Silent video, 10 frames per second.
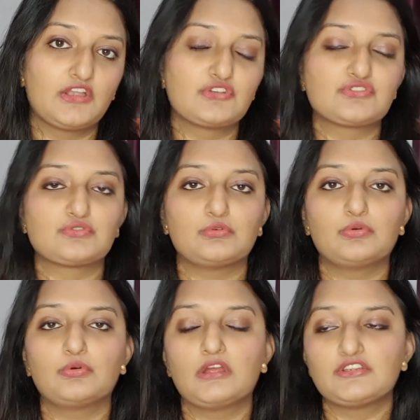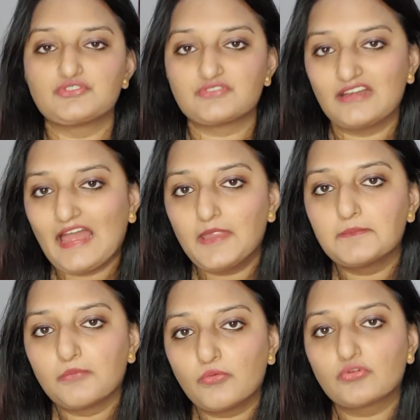So rely
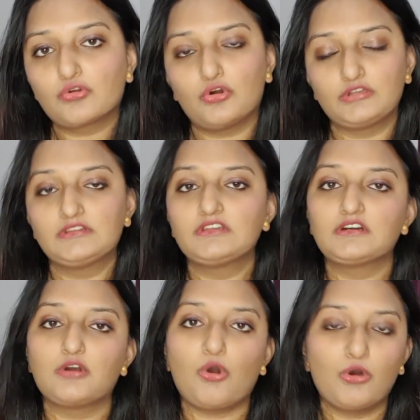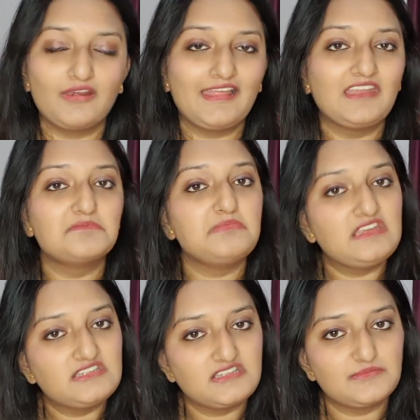more on the online
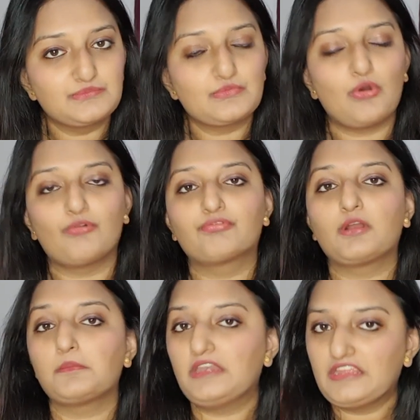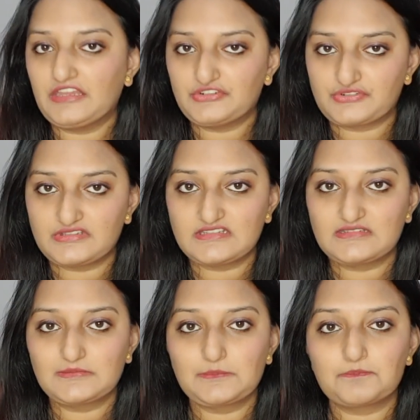medium of
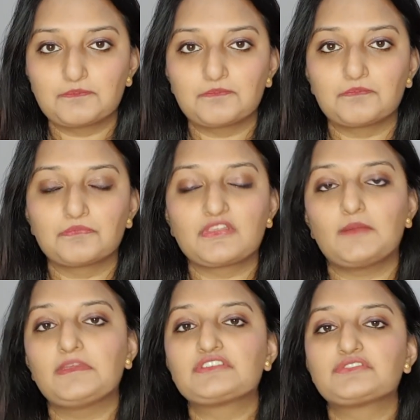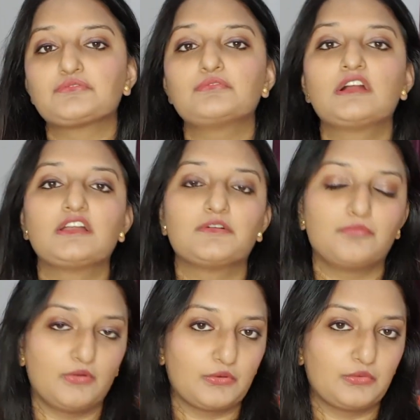communications. Coming to
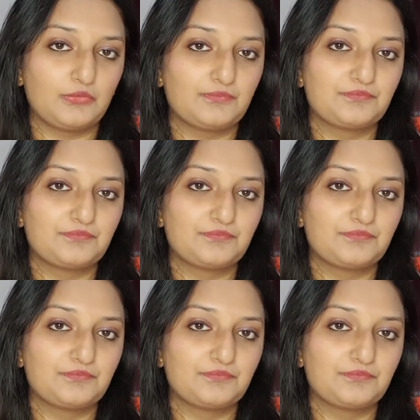Virgo.